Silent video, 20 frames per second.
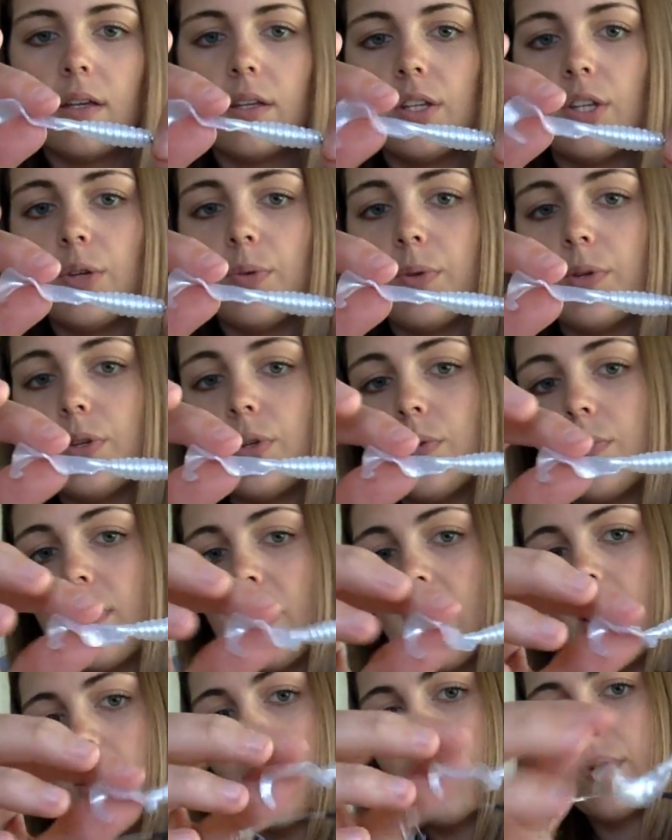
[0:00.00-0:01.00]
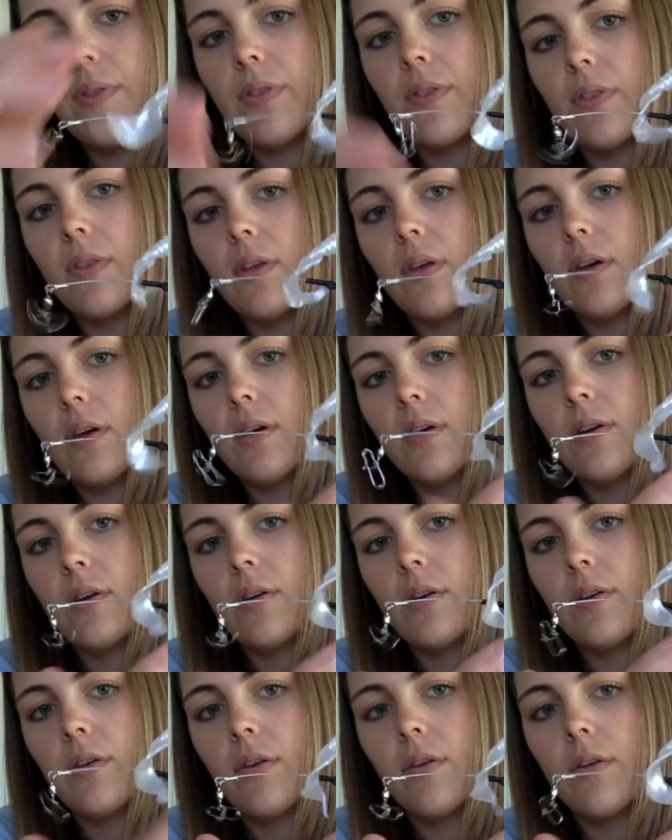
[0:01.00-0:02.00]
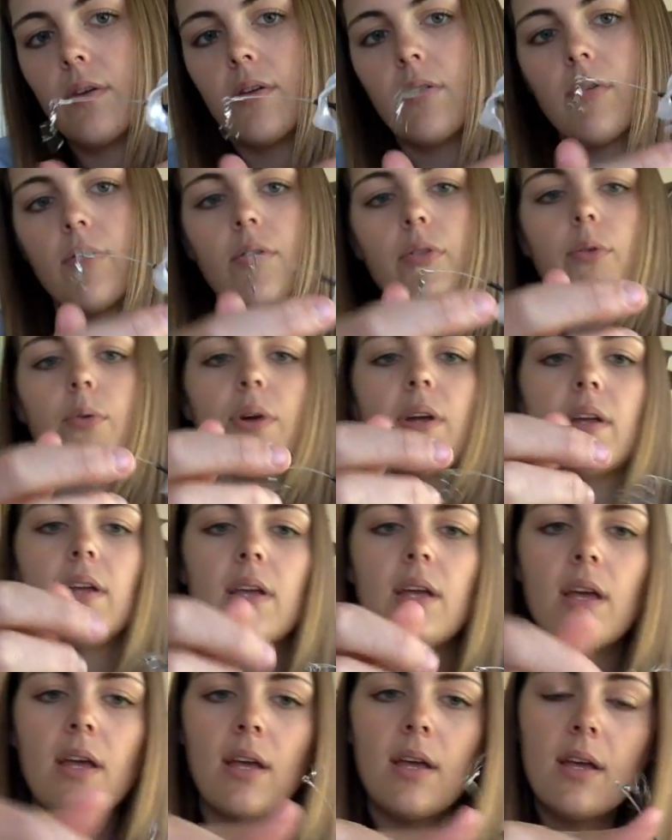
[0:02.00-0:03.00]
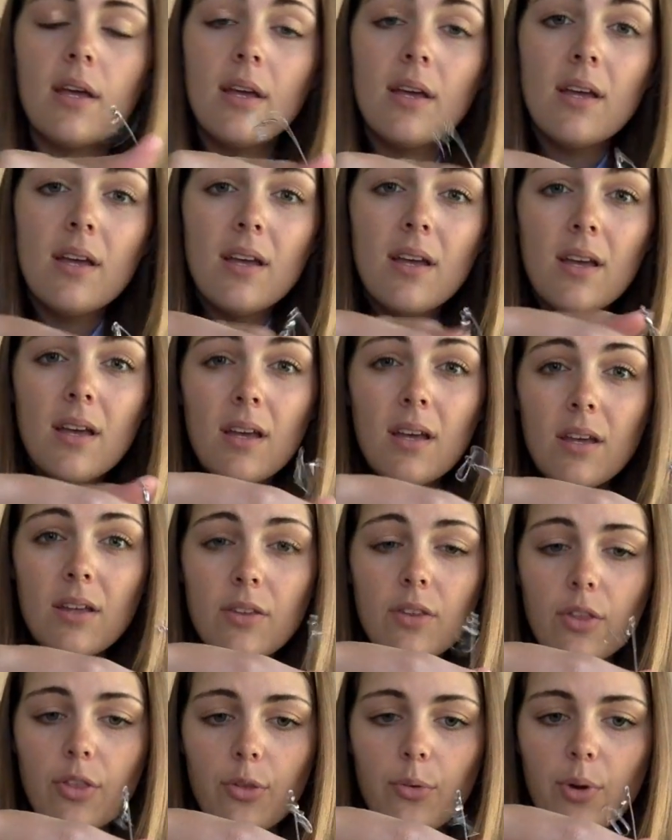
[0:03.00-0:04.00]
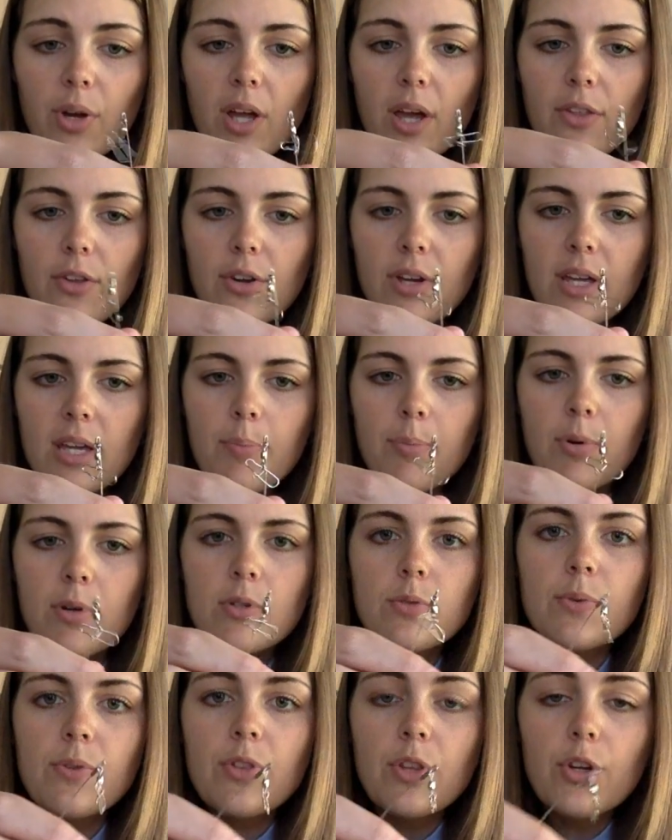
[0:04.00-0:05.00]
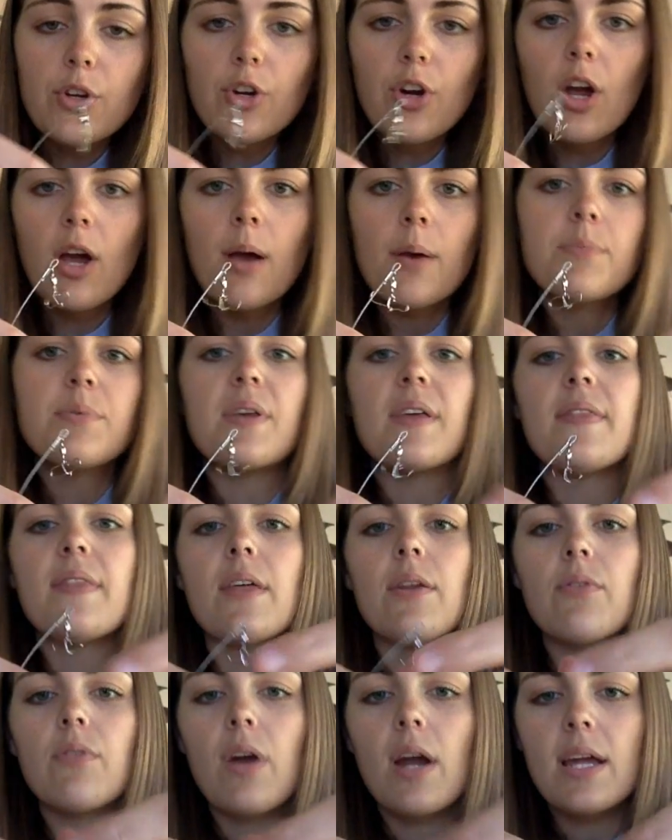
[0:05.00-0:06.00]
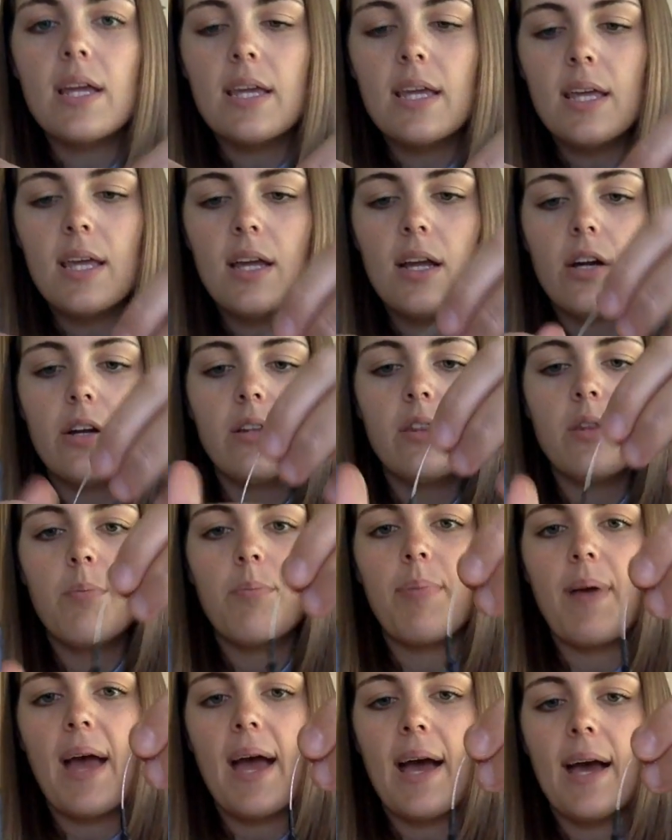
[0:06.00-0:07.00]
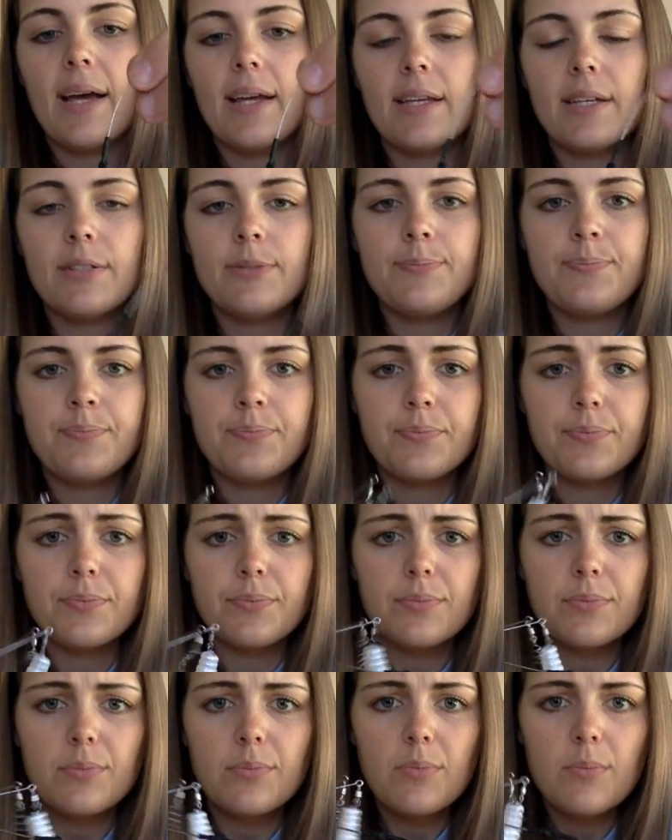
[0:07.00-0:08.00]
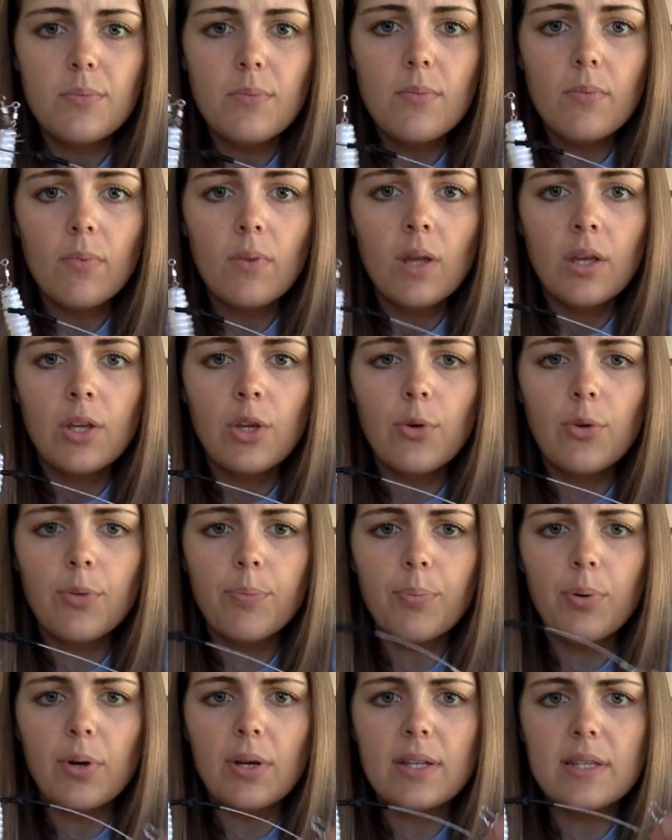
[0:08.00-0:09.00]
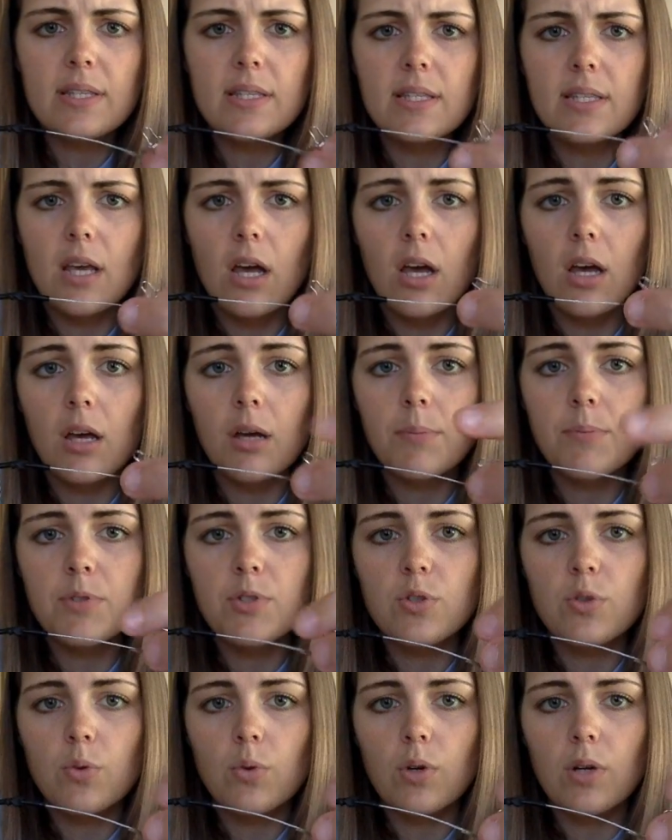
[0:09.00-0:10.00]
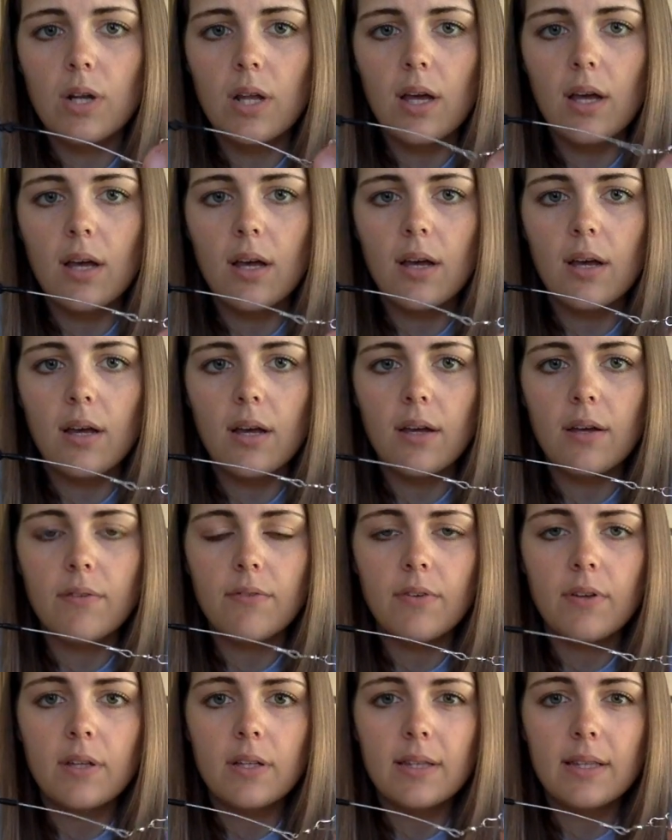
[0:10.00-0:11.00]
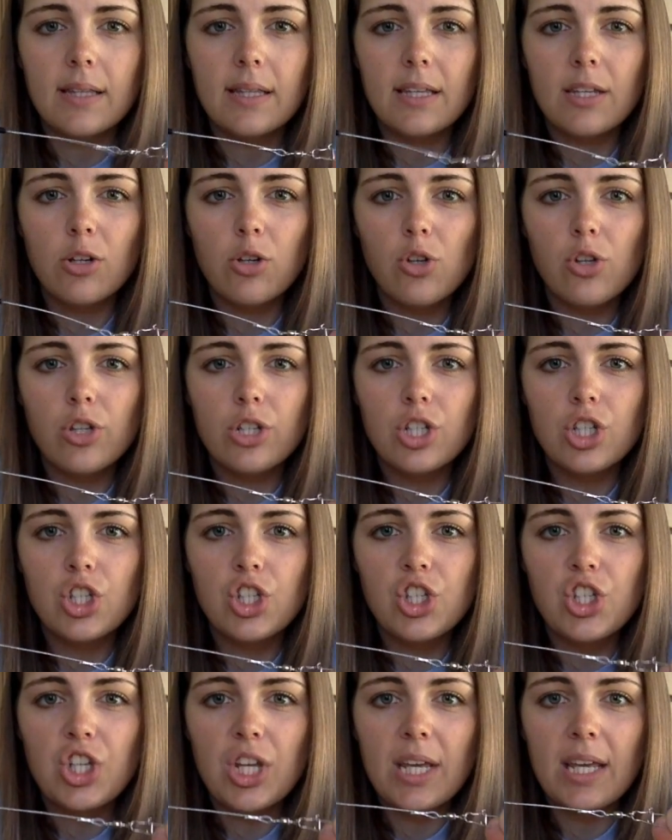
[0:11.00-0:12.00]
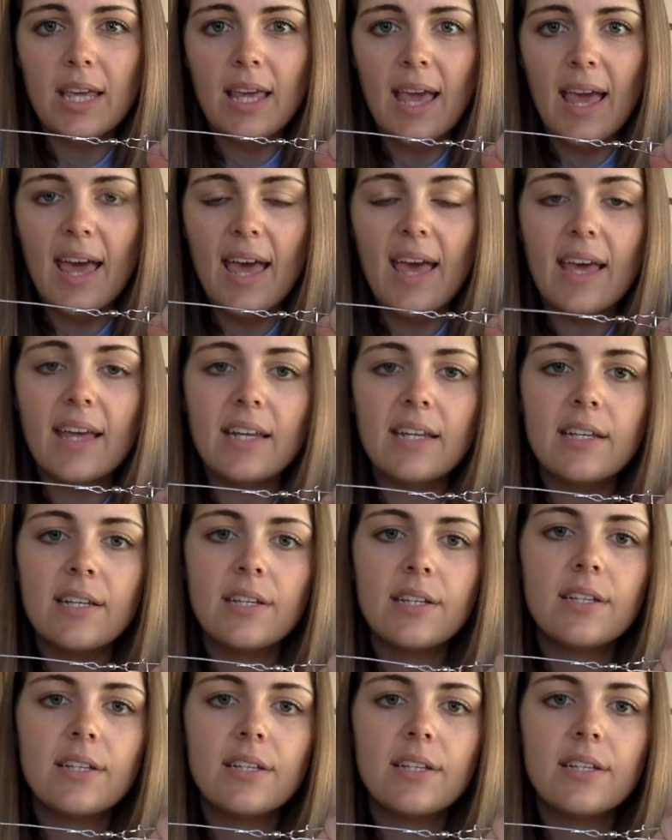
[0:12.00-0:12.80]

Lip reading: You would do that with the three other keepers with the grubs, and then right here in the back, you would put some sort of little jig head,